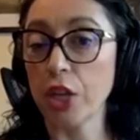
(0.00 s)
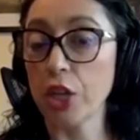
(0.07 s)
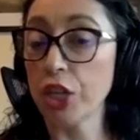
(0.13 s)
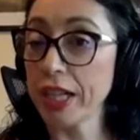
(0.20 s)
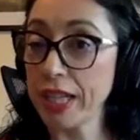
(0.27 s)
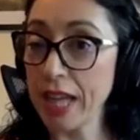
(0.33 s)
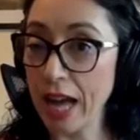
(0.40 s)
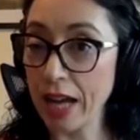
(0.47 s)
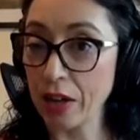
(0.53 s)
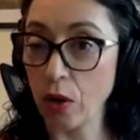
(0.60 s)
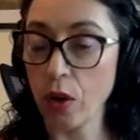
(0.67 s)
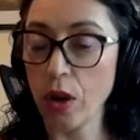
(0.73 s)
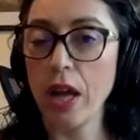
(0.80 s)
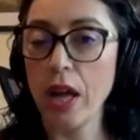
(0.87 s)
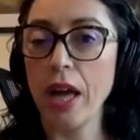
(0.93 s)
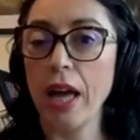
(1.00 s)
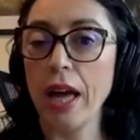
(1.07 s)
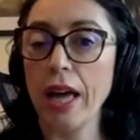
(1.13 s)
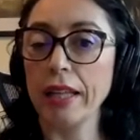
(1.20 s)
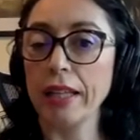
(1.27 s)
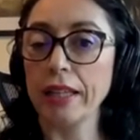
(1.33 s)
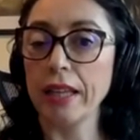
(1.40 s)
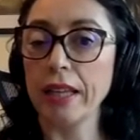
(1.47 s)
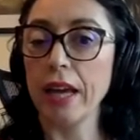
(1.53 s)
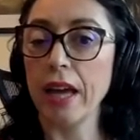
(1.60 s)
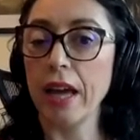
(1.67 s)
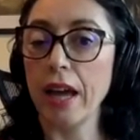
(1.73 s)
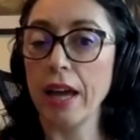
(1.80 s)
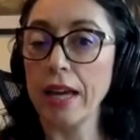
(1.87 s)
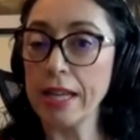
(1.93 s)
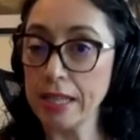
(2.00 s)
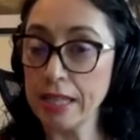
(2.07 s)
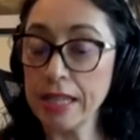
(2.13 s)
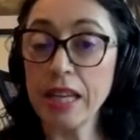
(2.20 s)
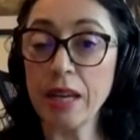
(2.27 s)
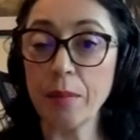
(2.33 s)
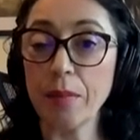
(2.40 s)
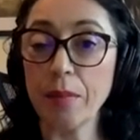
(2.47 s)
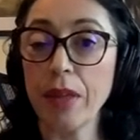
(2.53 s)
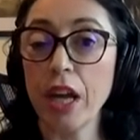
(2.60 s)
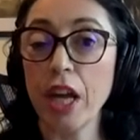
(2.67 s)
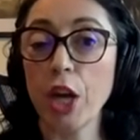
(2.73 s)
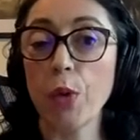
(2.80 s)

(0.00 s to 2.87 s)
Scicchitano and uh, his team,